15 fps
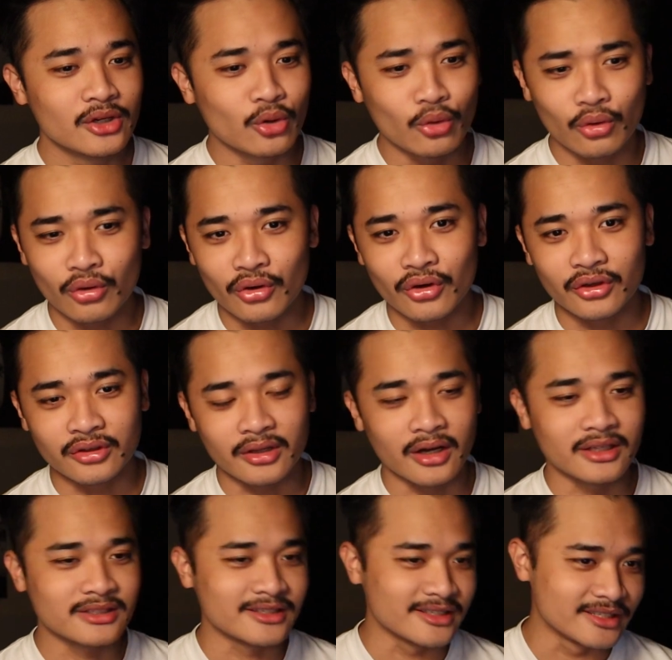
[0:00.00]
.org,
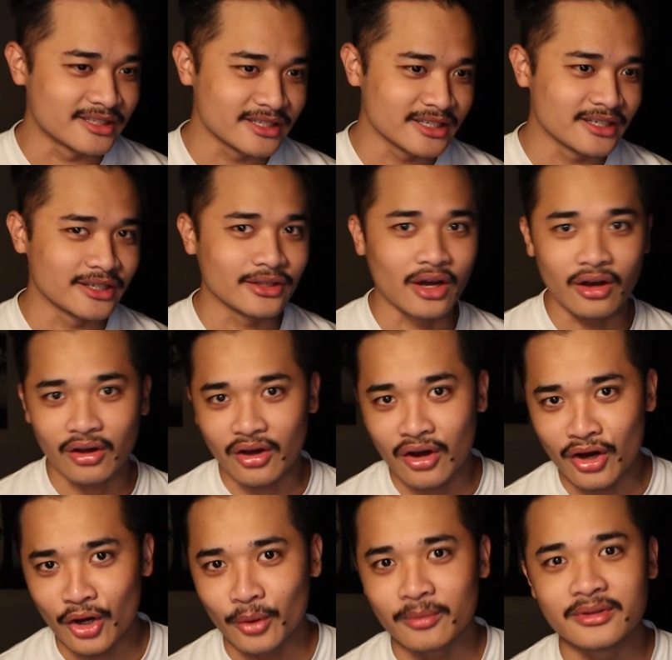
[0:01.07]
.cc,
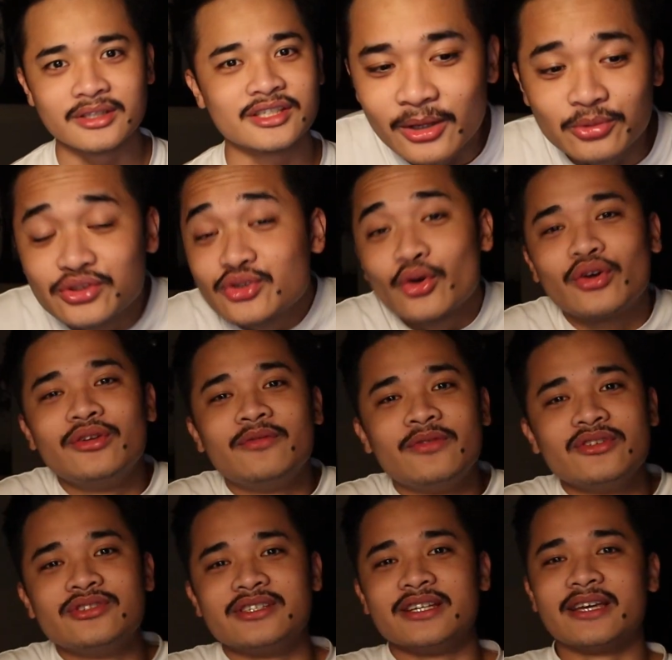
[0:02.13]
.com. It was so
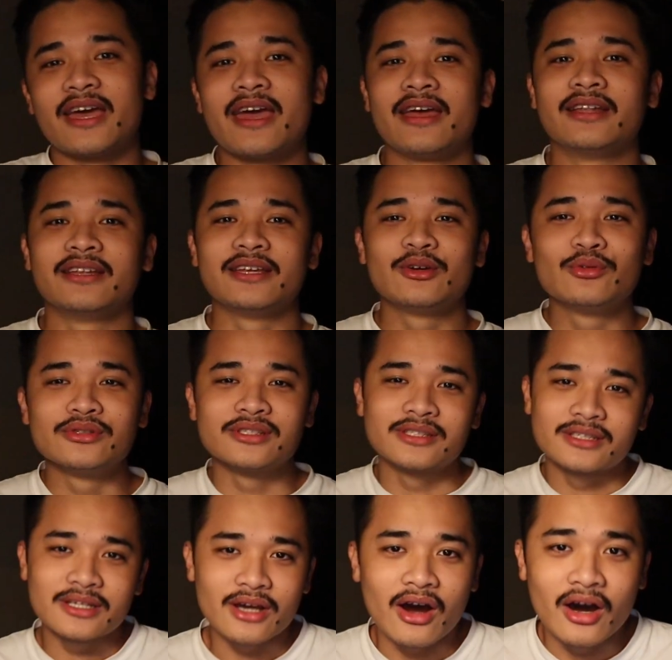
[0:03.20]
confusing, and it
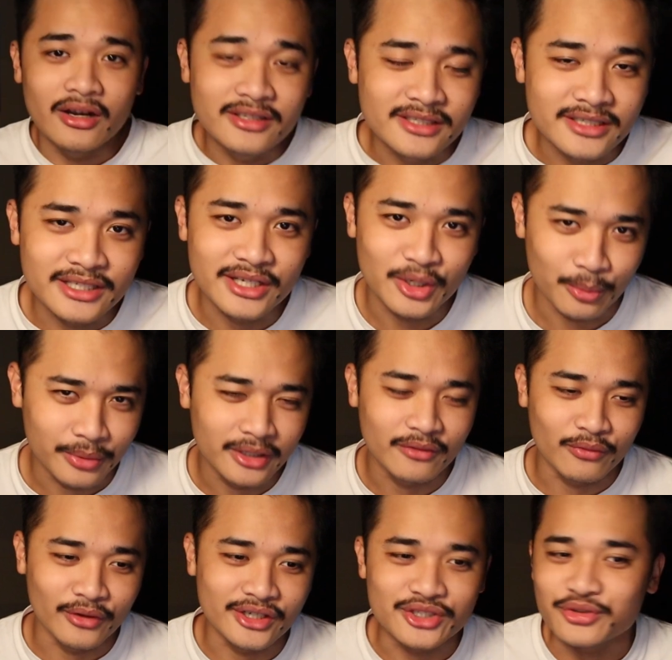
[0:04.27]
was honestly a bit
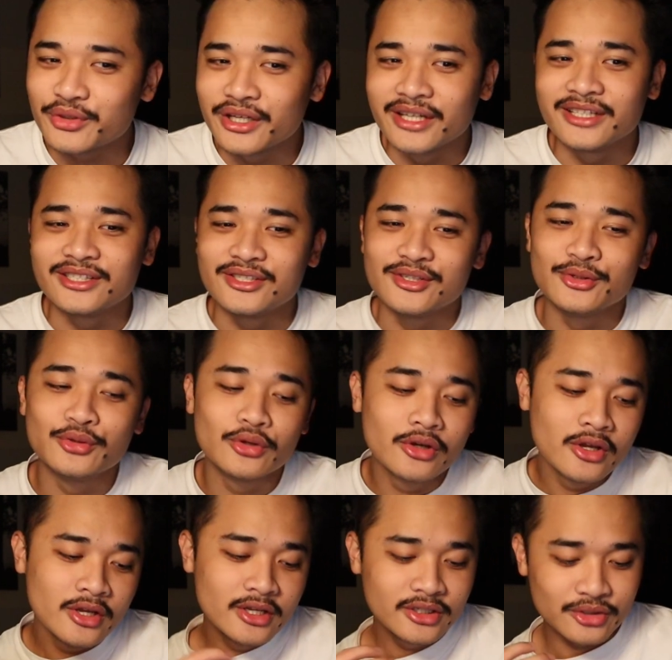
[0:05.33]
frustrating too
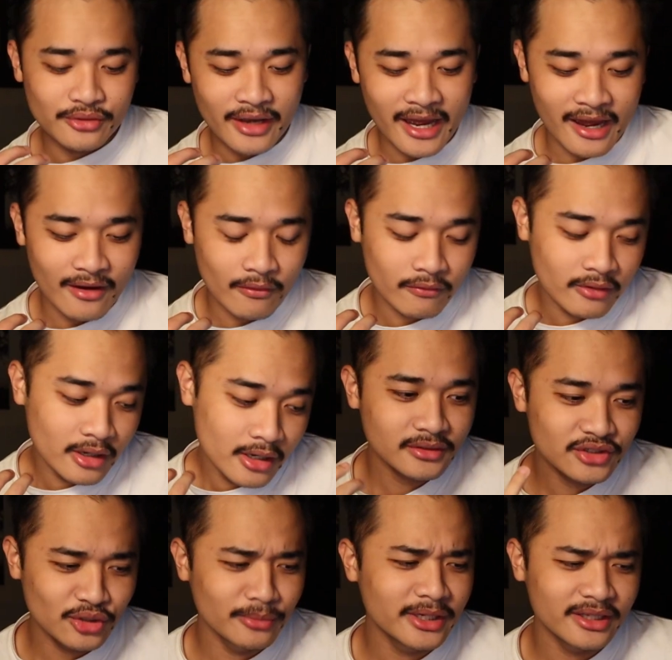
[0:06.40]
to have
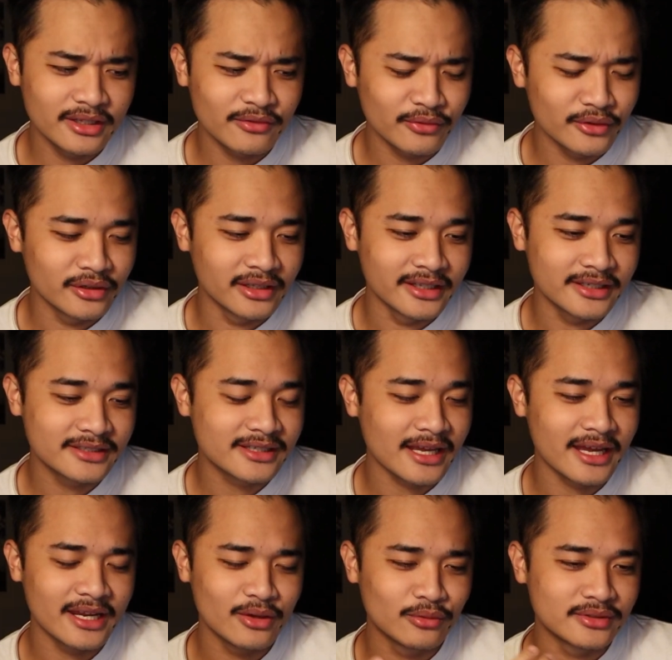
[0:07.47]
so many different links
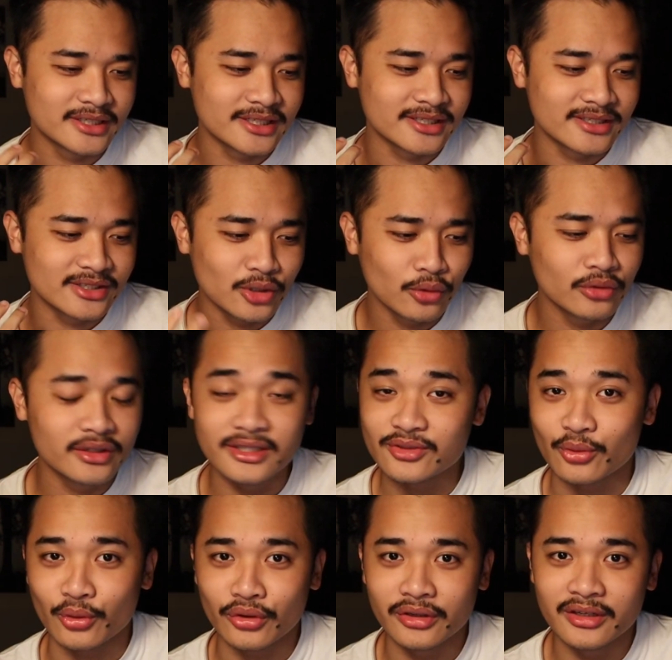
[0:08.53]
that it was just so
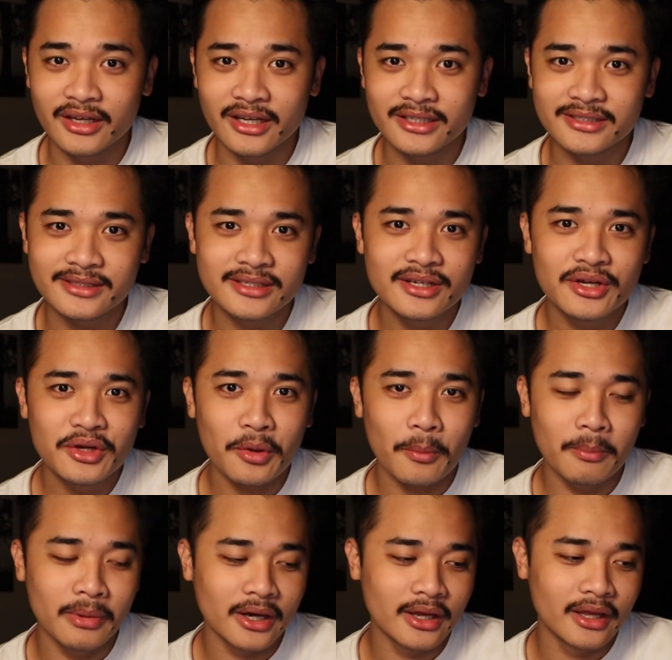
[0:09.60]
disorganized.
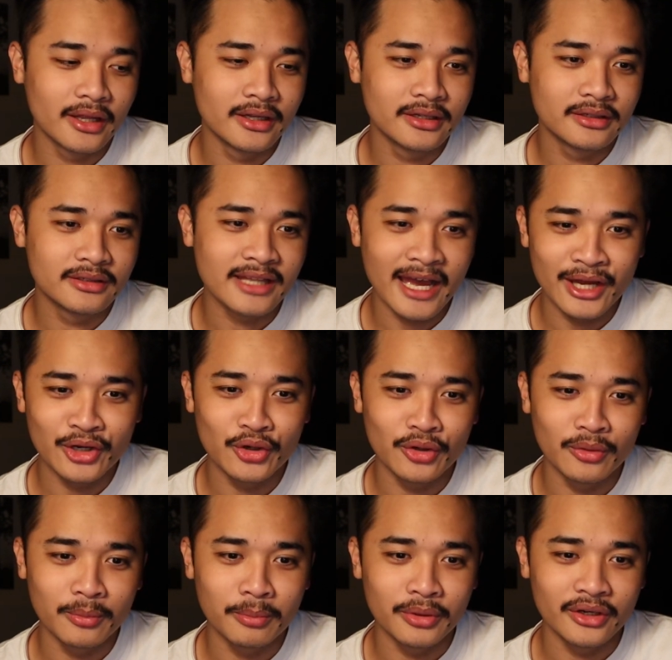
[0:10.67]
But
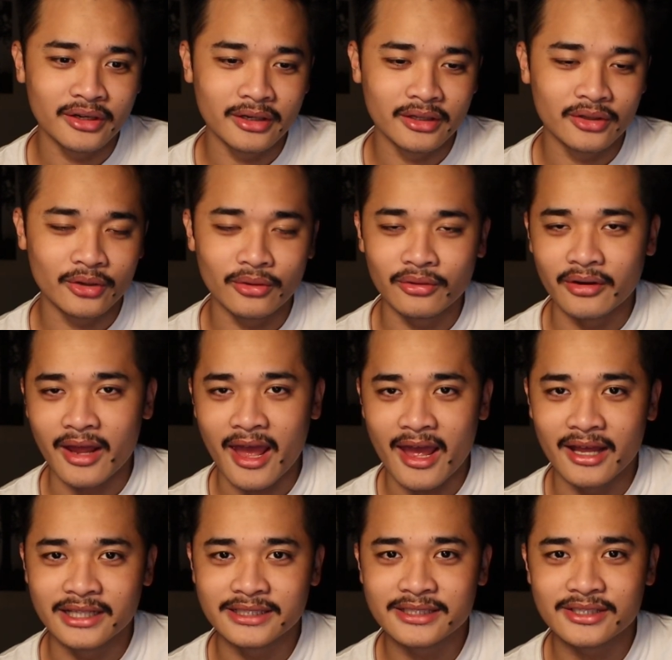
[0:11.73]
Nano put it in their own
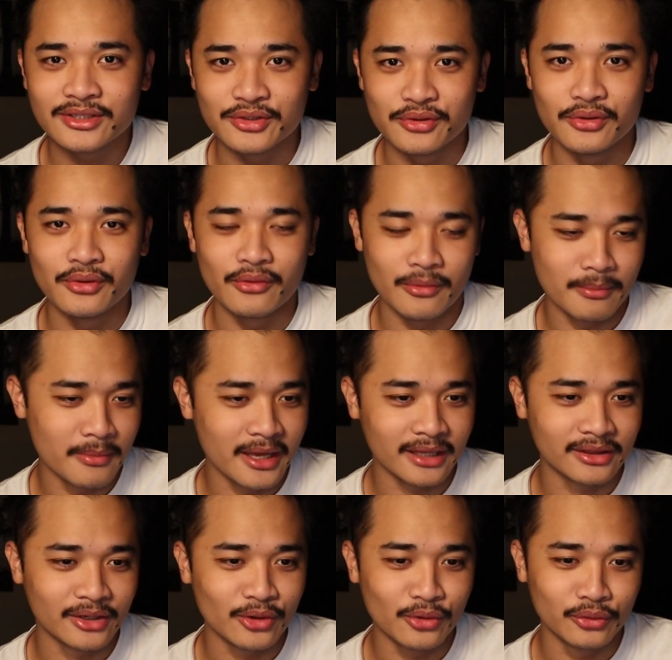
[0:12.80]
hands to
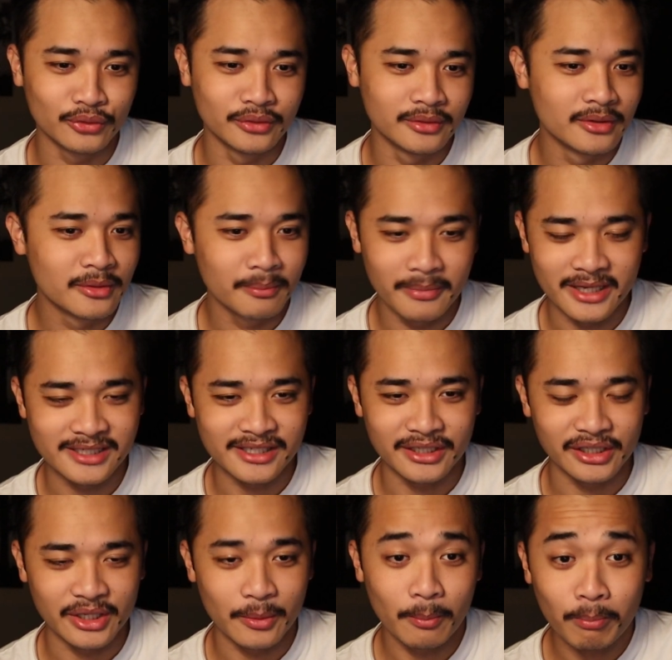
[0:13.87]
make their own
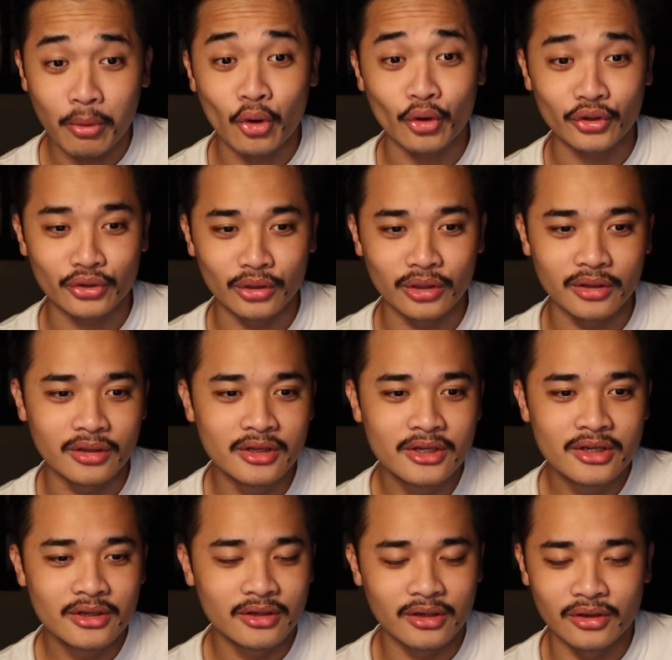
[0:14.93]
basically portal
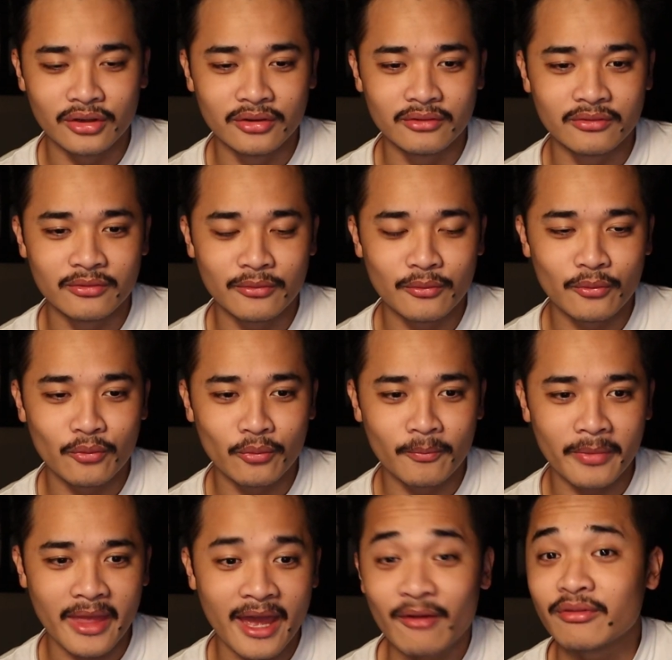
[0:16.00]
of
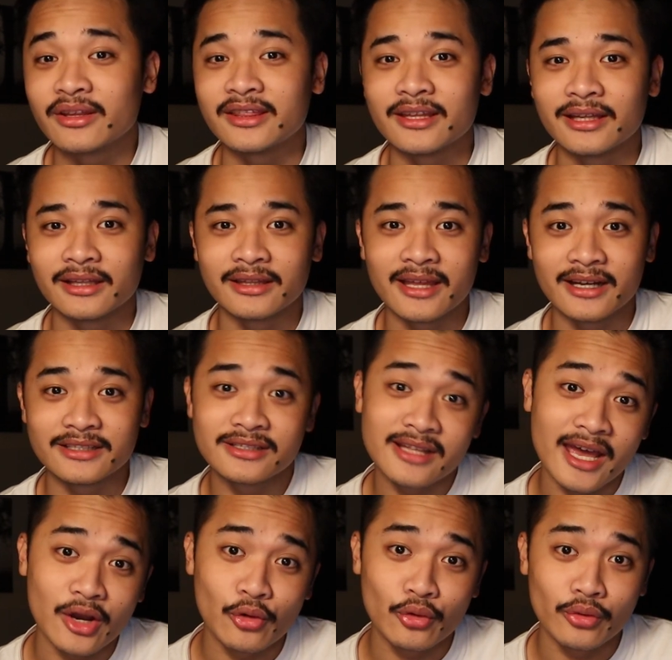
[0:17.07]
everything that is
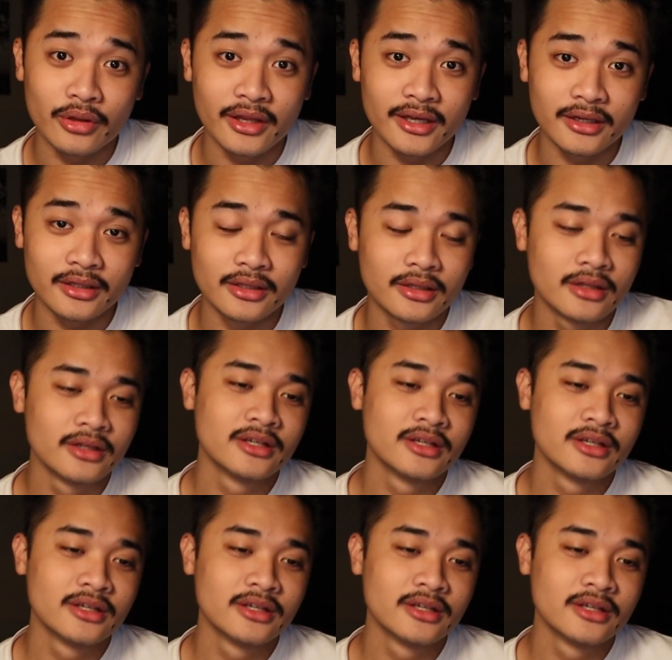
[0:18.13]
Nano related.